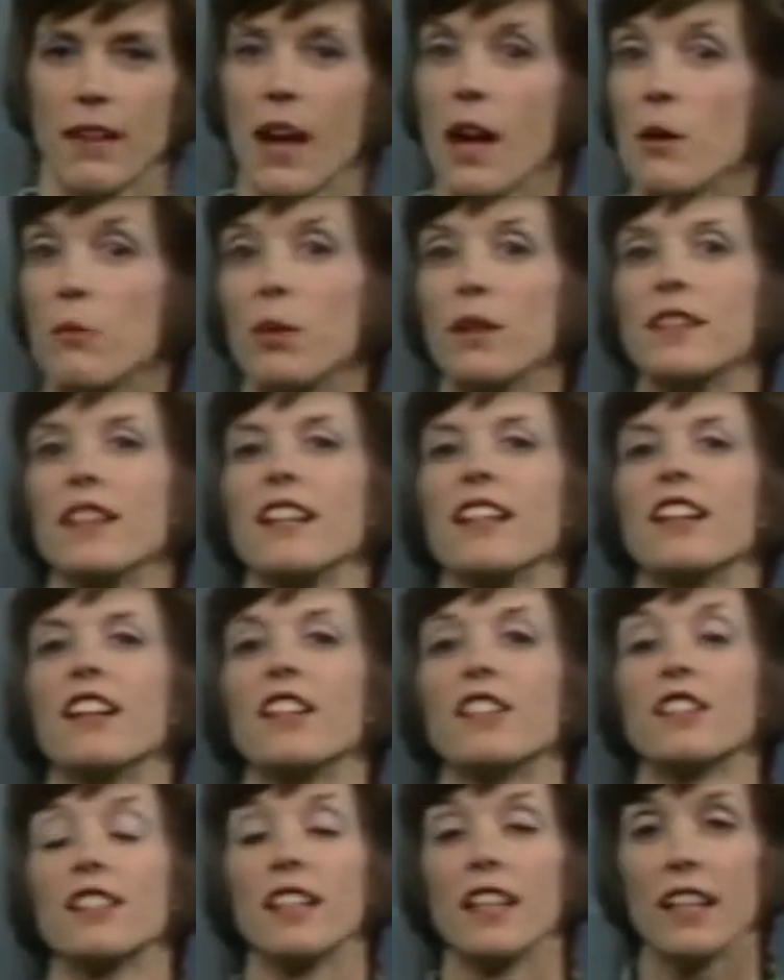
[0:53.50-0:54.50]
but they
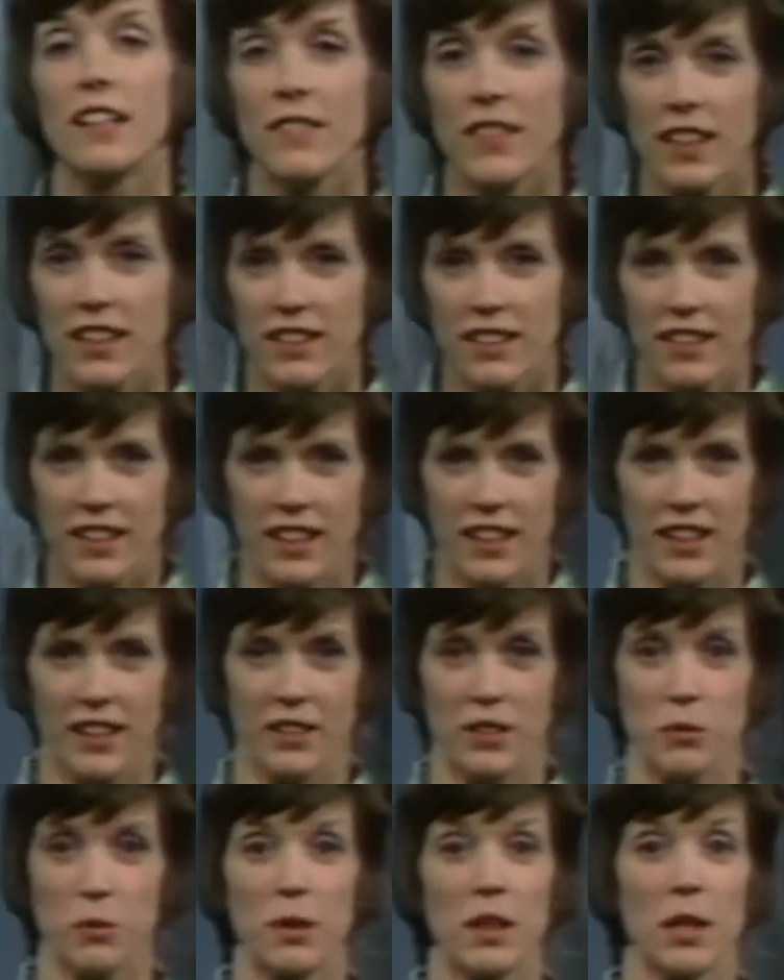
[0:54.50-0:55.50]
aren't living
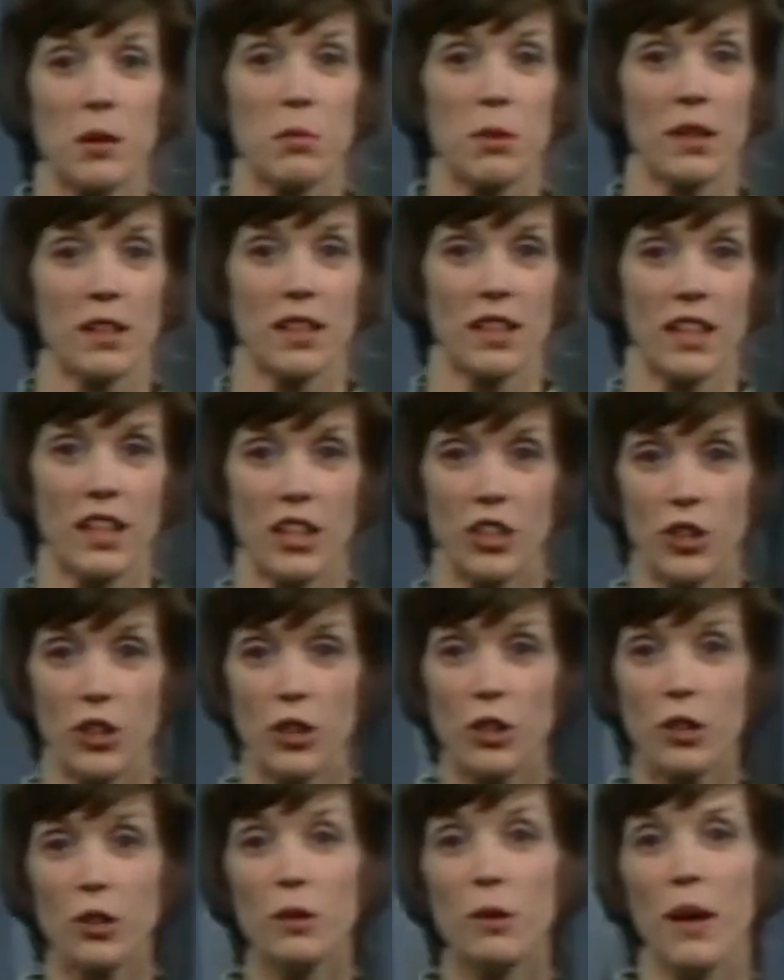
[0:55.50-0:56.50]
things with the ability
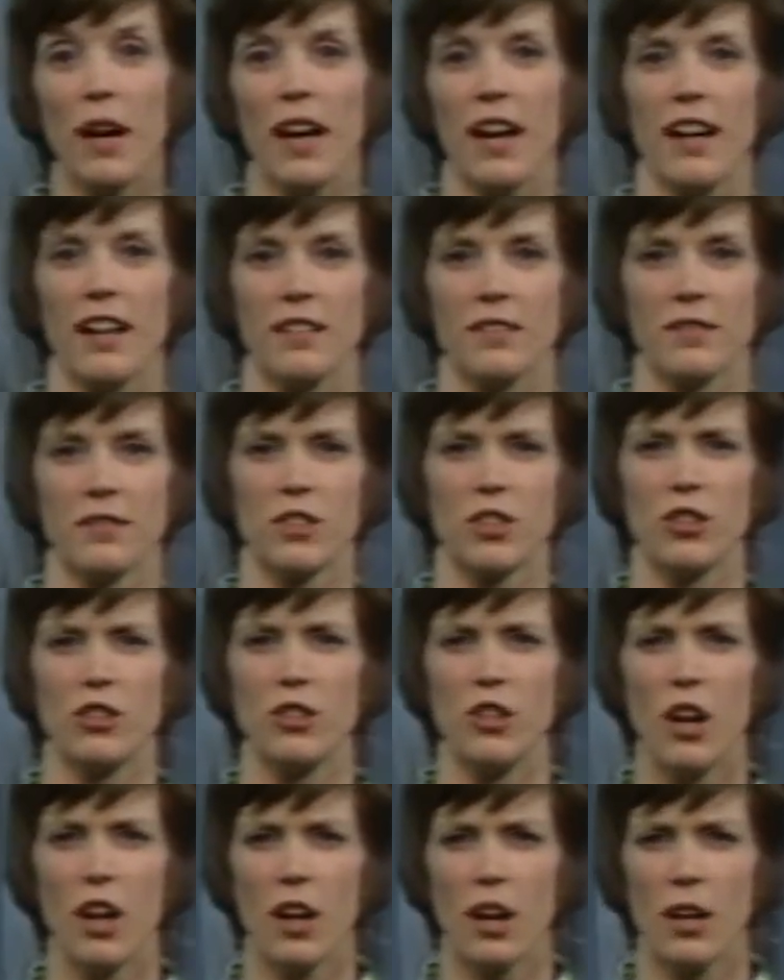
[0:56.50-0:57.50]
you have to
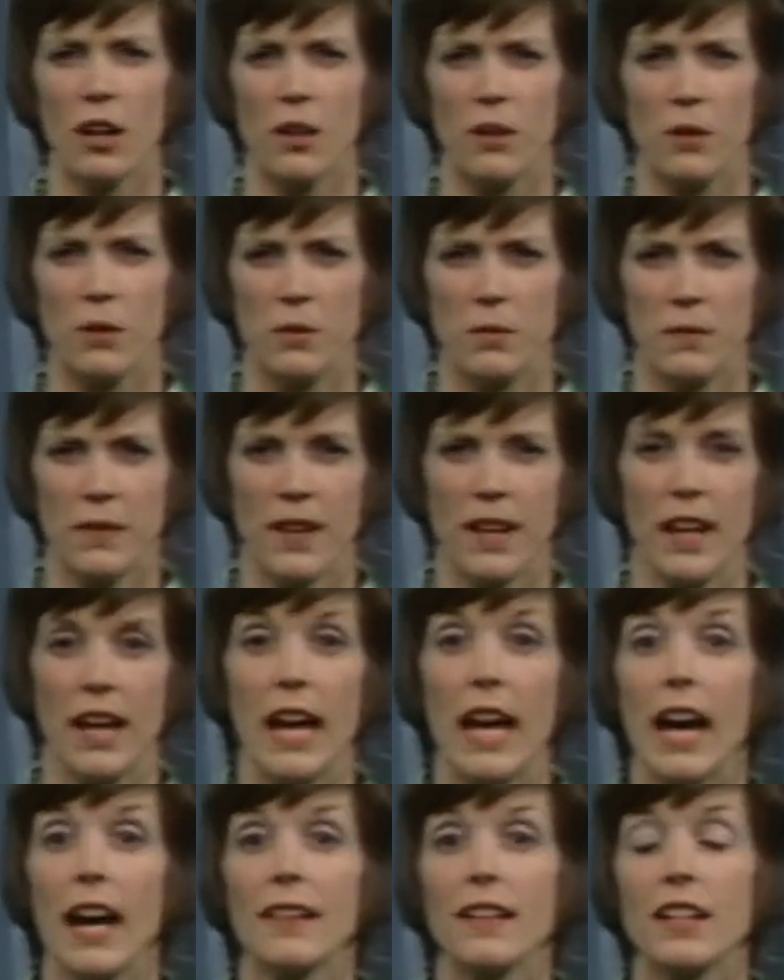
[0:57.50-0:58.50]
know
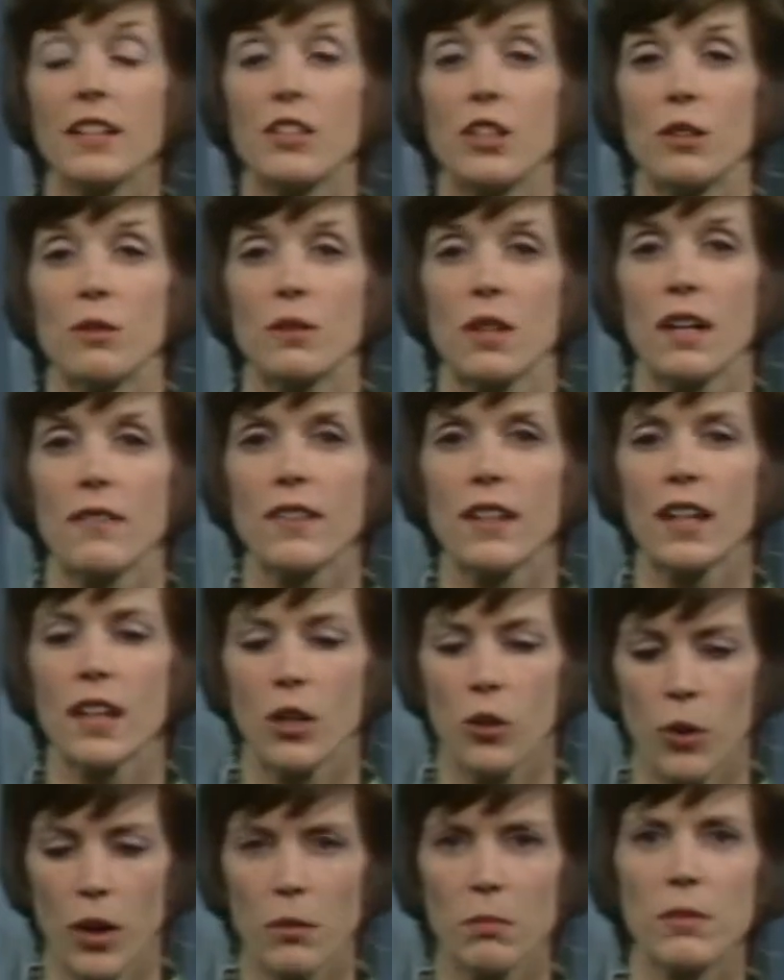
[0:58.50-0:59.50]
and they don't have the
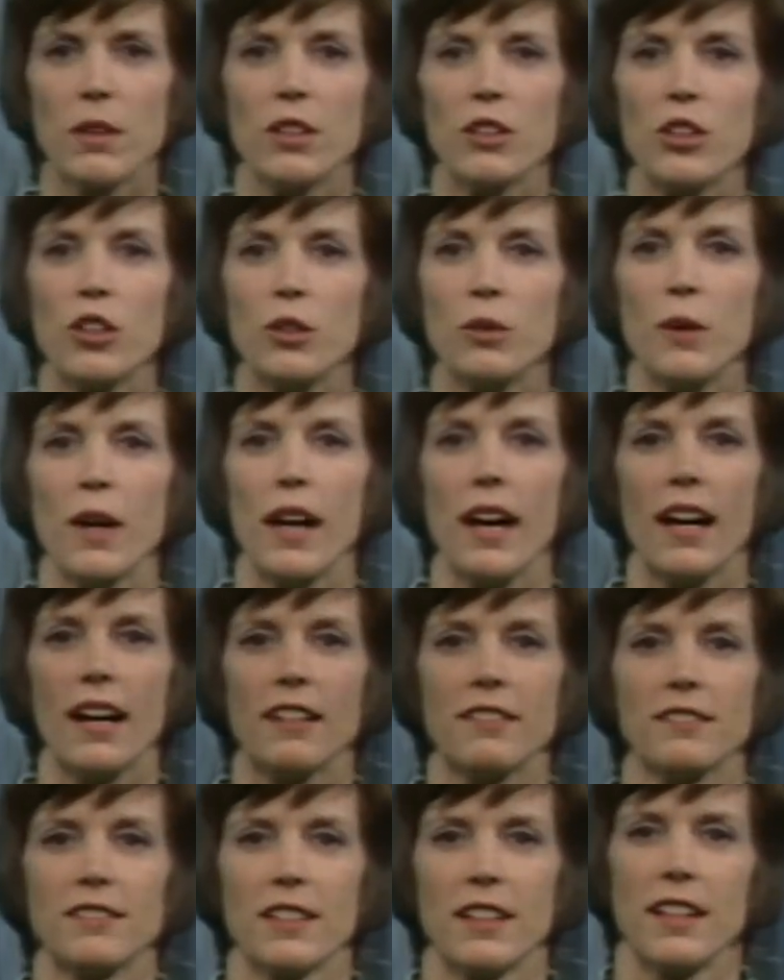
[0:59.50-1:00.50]
equipment you have
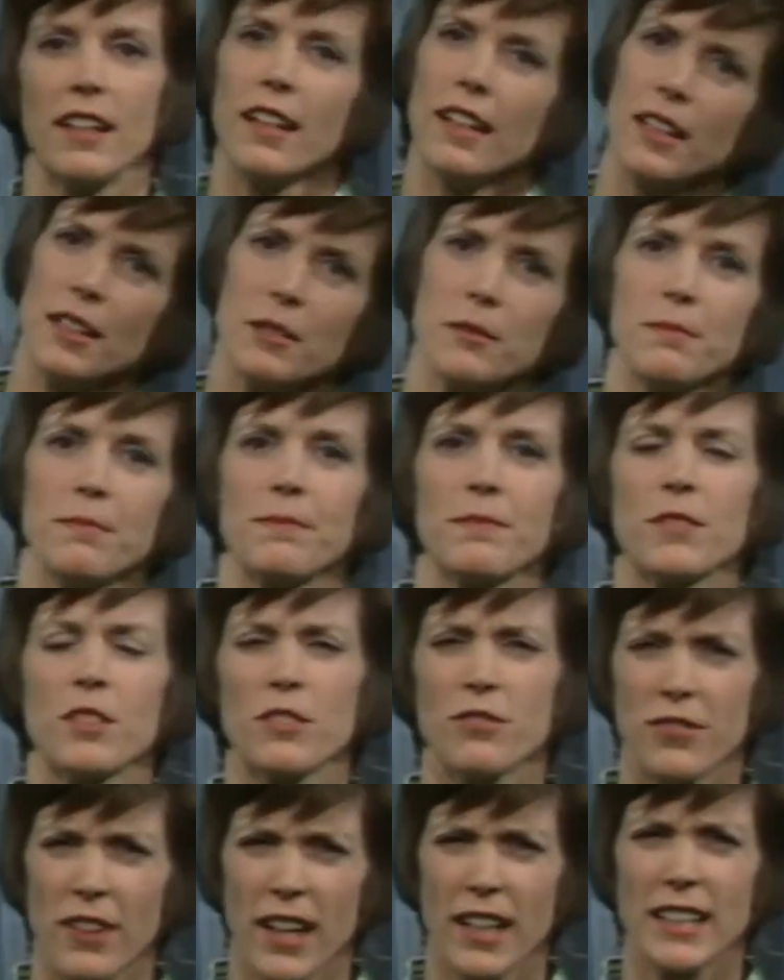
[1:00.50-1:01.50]
to
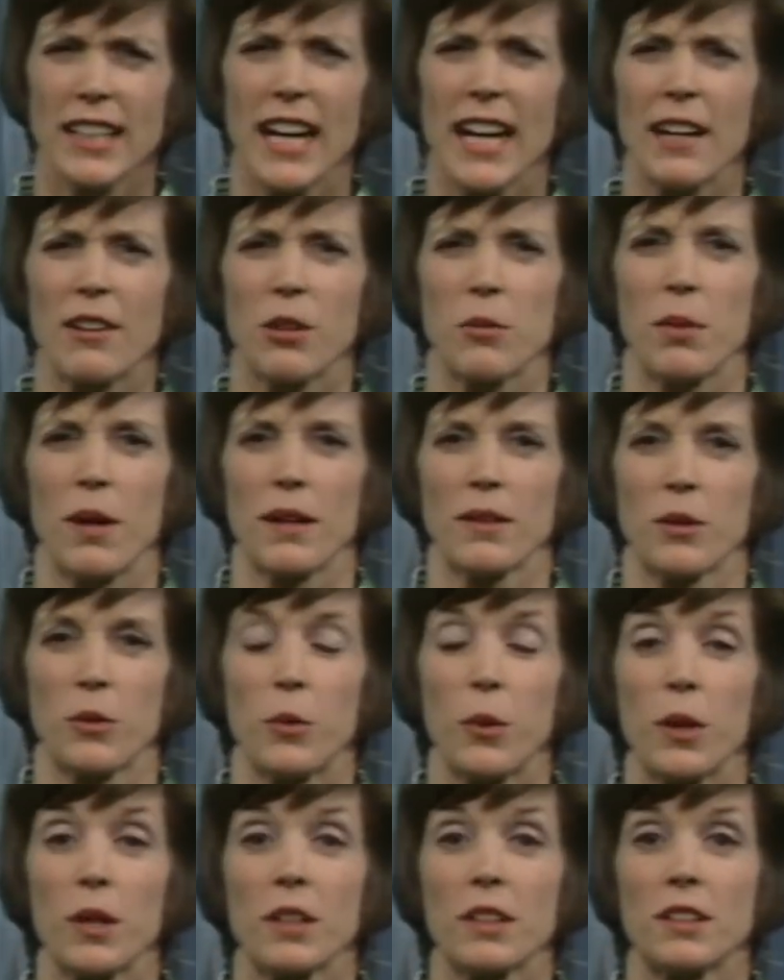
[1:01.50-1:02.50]
find out about the
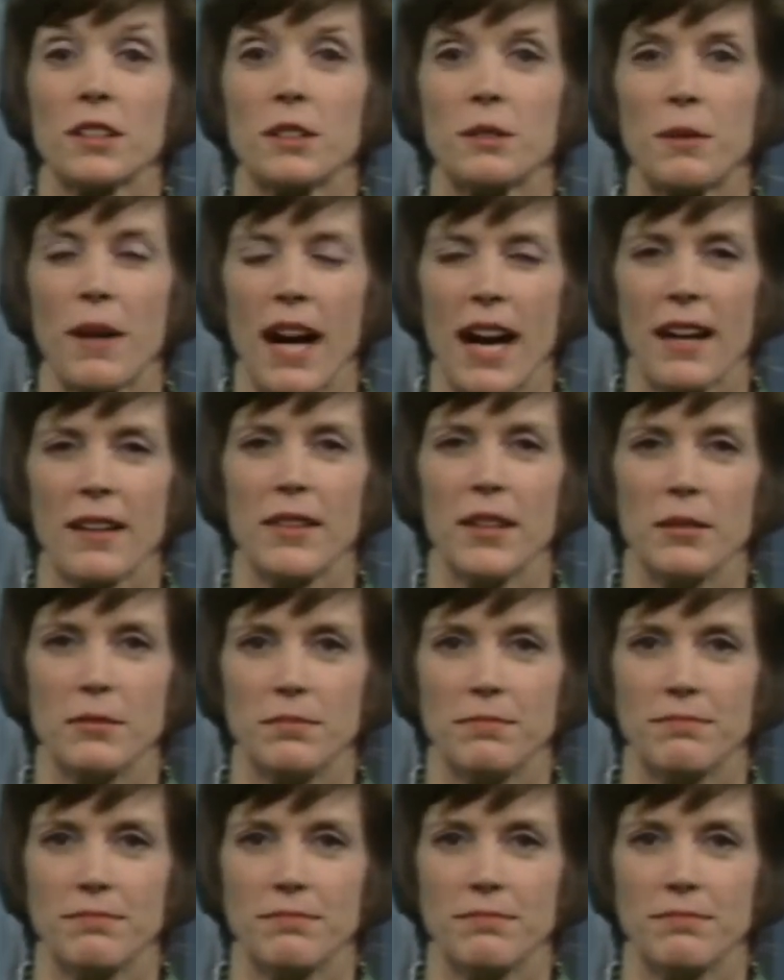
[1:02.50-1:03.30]
world around them.